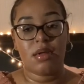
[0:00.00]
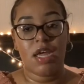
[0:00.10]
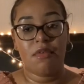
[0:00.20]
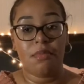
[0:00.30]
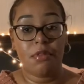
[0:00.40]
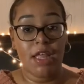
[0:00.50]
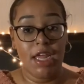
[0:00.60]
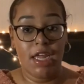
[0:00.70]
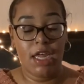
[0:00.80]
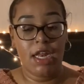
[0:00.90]
have a
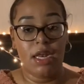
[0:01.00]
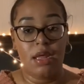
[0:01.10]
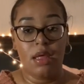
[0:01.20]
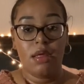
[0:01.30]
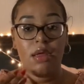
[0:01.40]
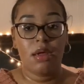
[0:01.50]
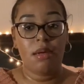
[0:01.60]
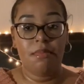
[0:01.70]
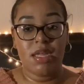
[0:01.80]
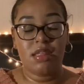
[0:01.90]
plan and
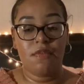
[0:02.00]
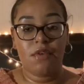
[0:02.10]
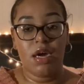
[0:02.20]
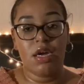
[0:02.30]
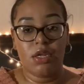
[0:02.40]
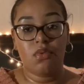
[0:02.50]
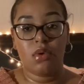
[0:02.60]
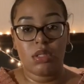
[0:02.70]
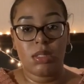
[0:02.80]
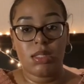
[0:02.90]
a method for how you
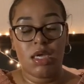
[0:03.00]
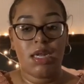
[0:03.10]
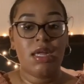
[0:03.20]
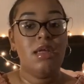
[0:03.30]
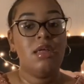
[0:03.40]
want to study,